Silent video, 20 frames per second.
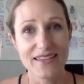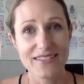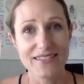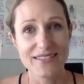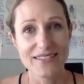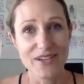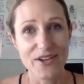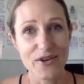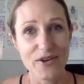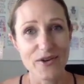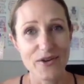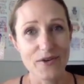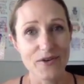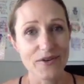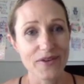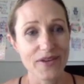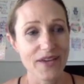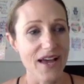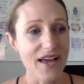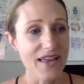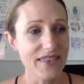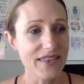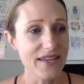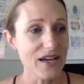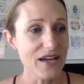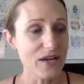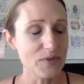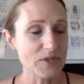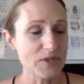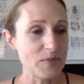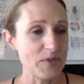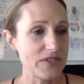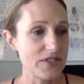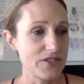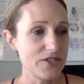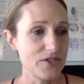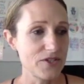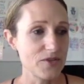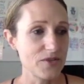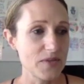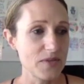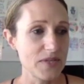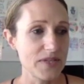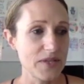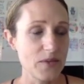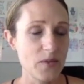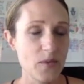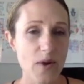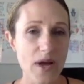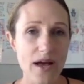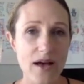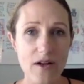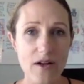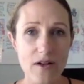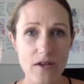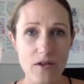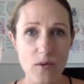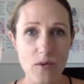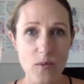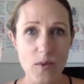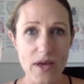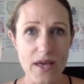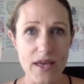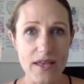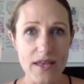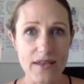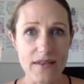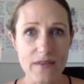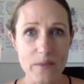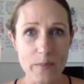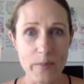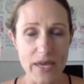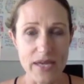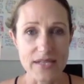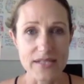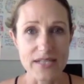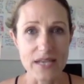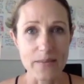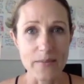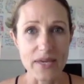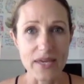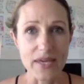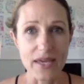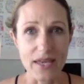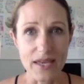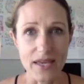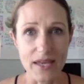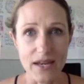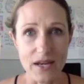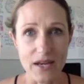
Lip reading: So I think I was positioned really well when the pandemic hit.